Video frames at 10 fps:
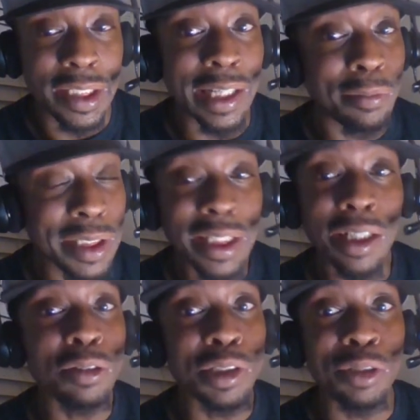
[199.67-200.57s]
And we
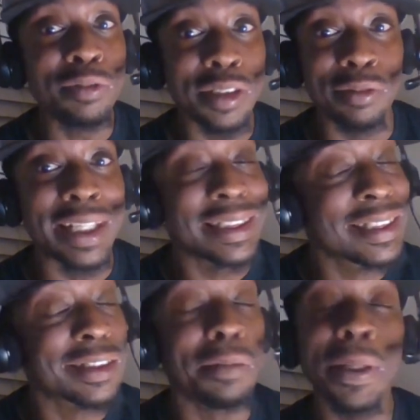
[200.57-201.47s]
know you're not
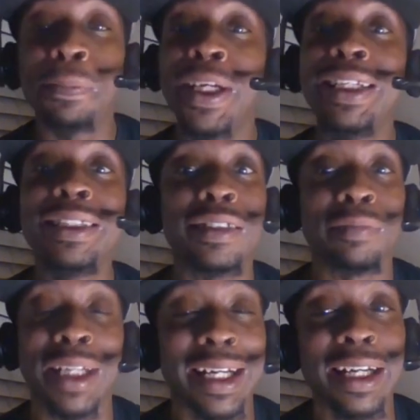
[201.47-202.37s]
just going to be paying
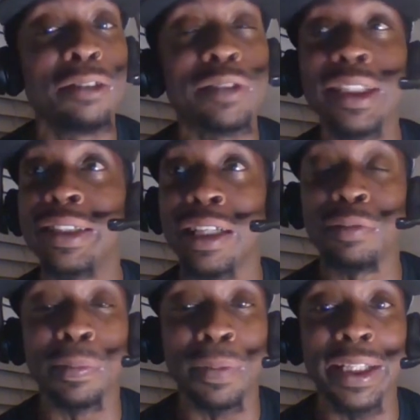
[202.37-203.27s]
somebody. I don't think they
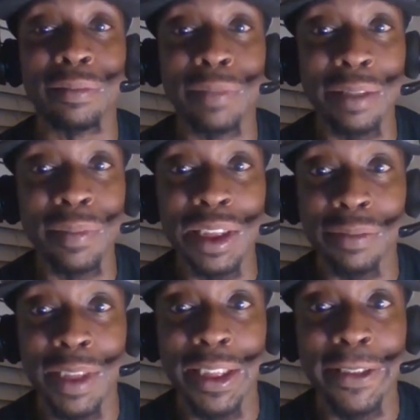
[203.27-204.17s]
would pay him that much
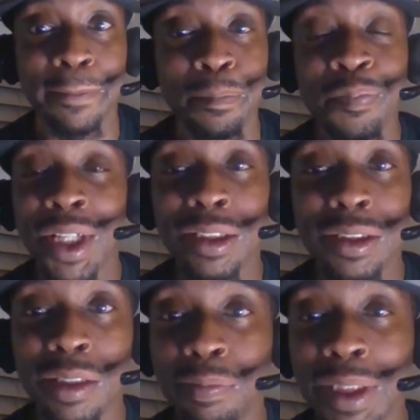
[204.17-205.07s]
money
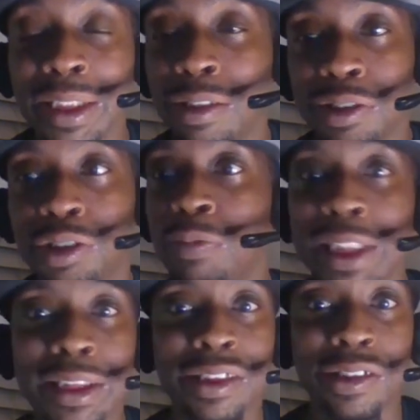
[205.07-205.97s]
to be the
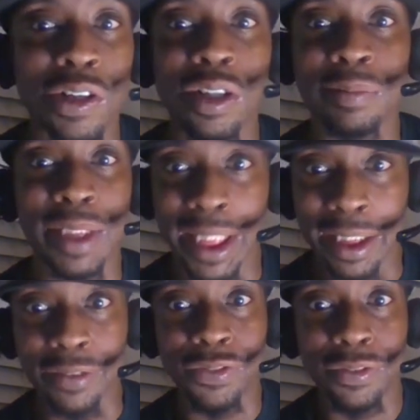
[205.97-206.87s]
Swiss Army
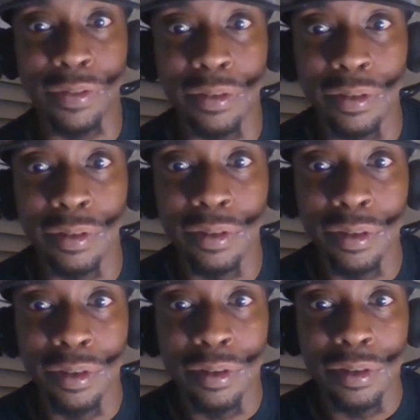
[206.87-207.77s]
knife.
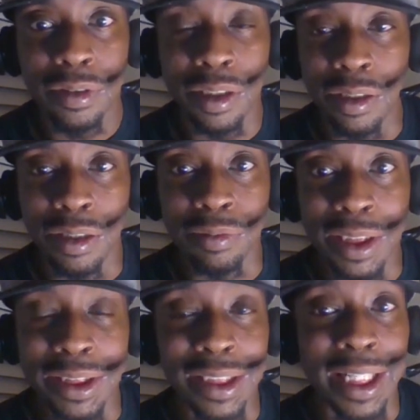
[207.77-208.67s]

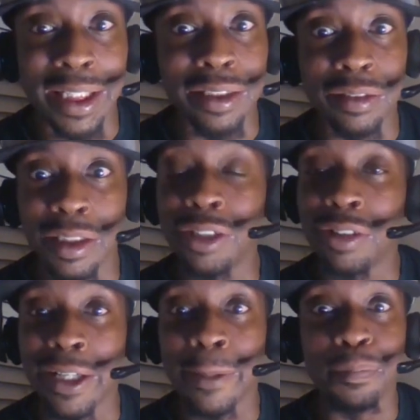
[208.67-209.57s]
Because,
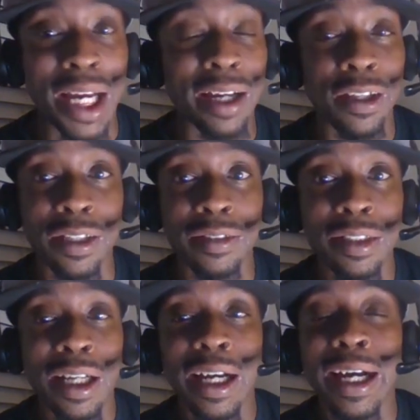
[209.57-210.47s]
literally, I
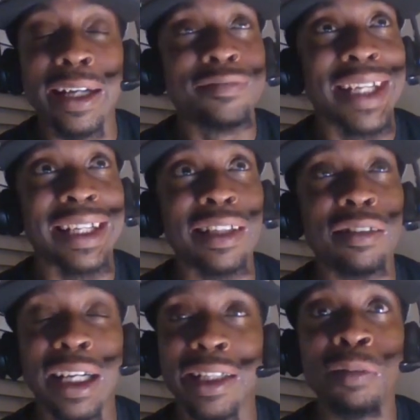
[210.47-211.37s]

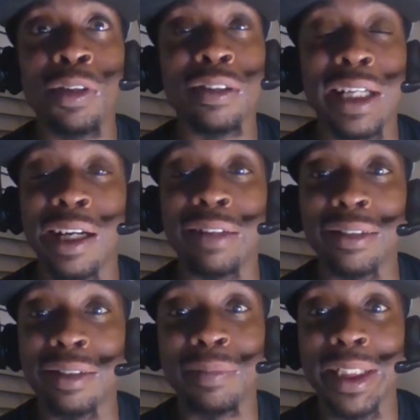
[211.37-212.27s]
don't want to call
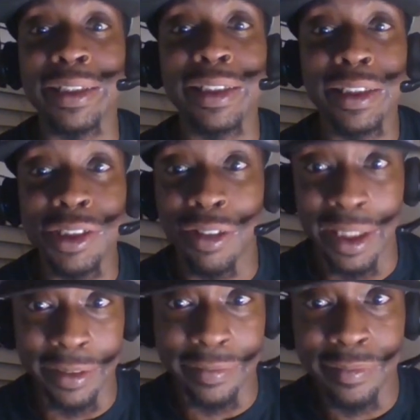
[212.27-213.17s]
out the man
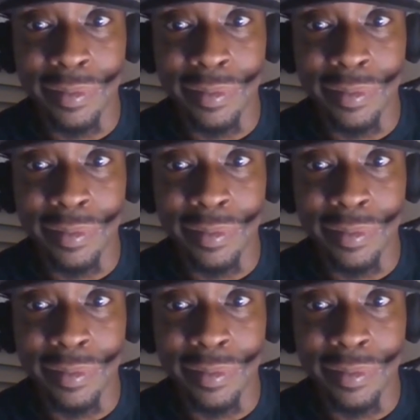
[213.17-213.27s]
contract